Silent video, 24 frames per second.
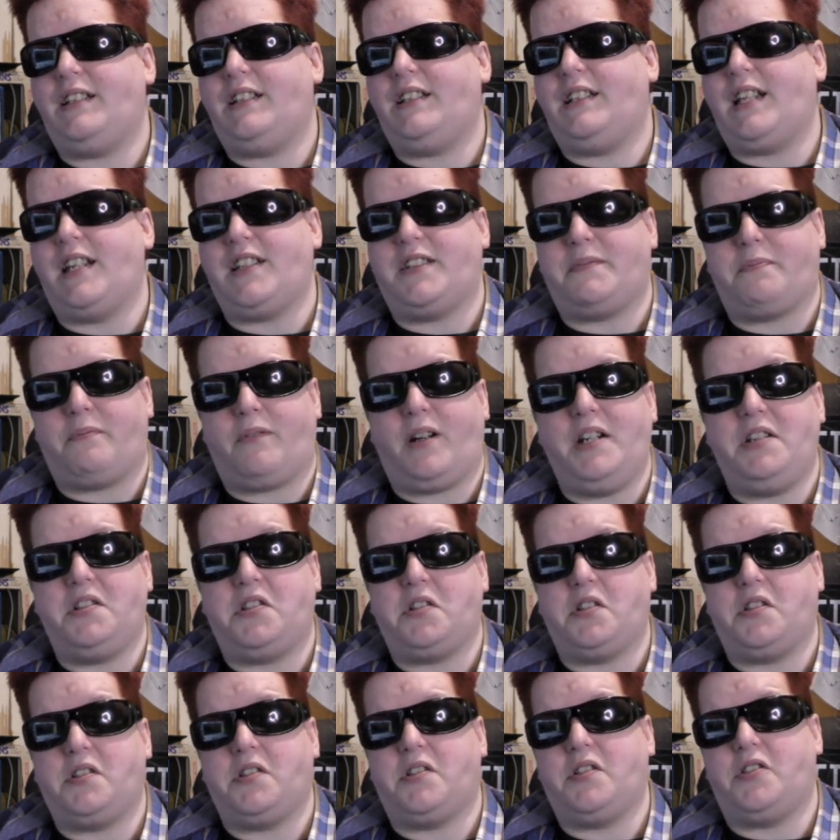
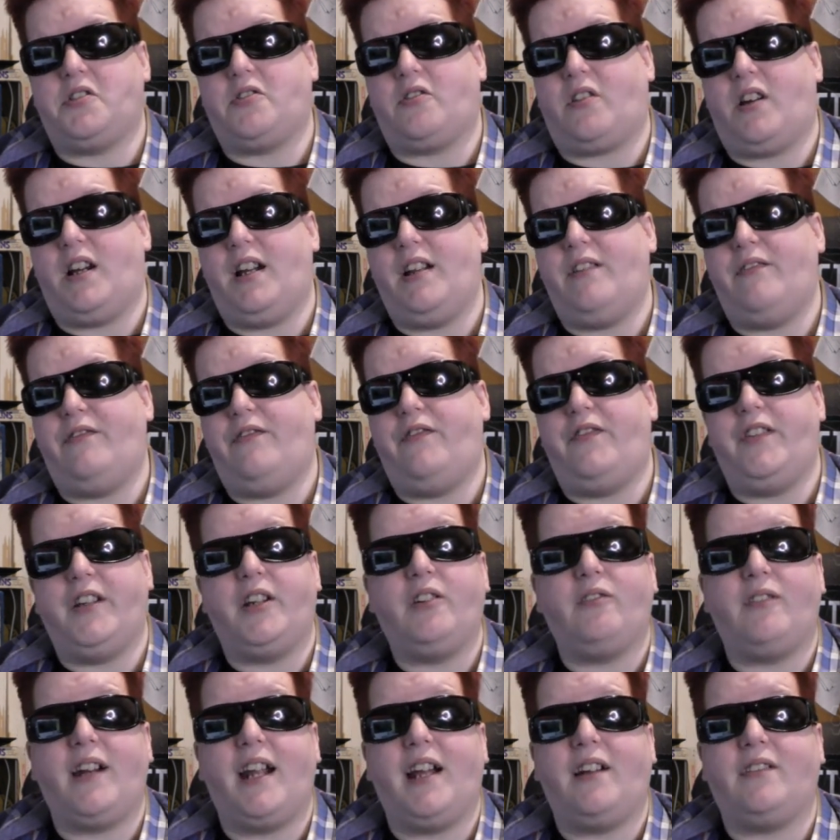desperation to try and
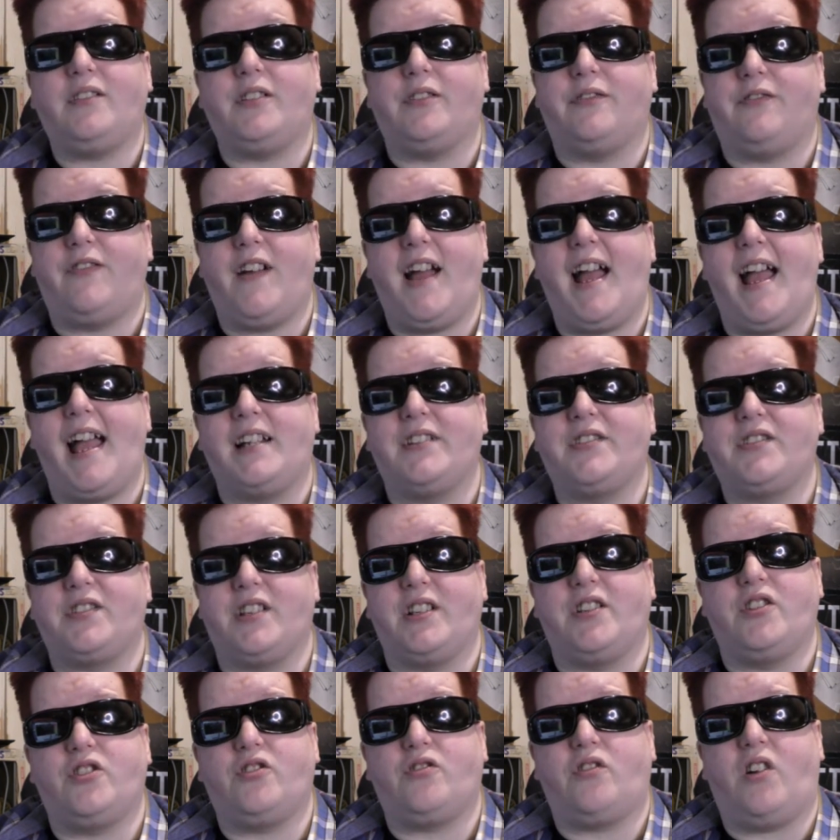figure out the facts
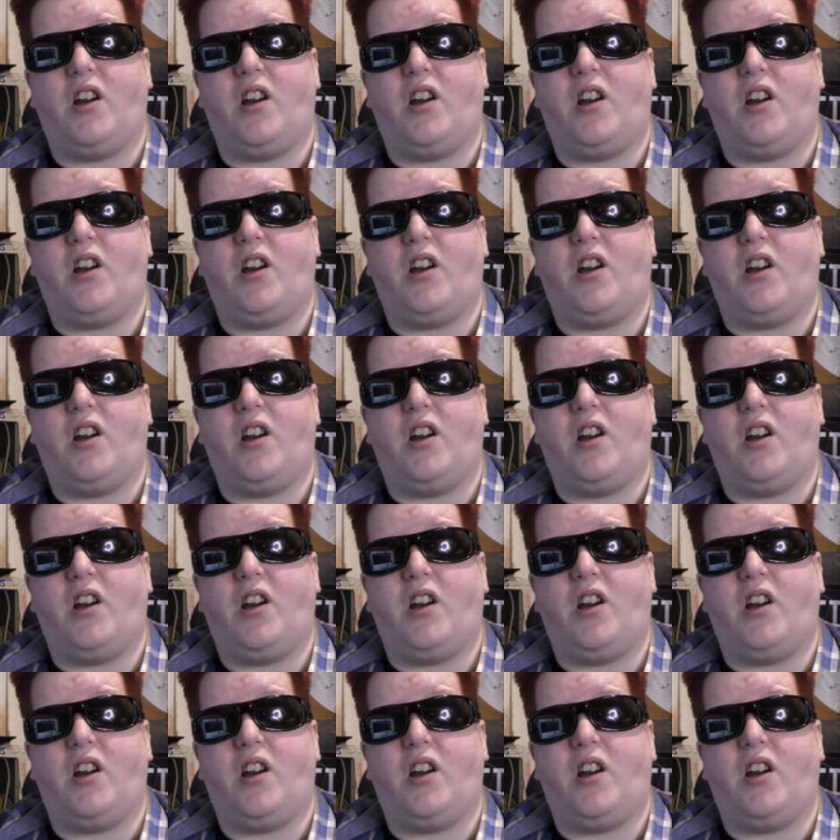and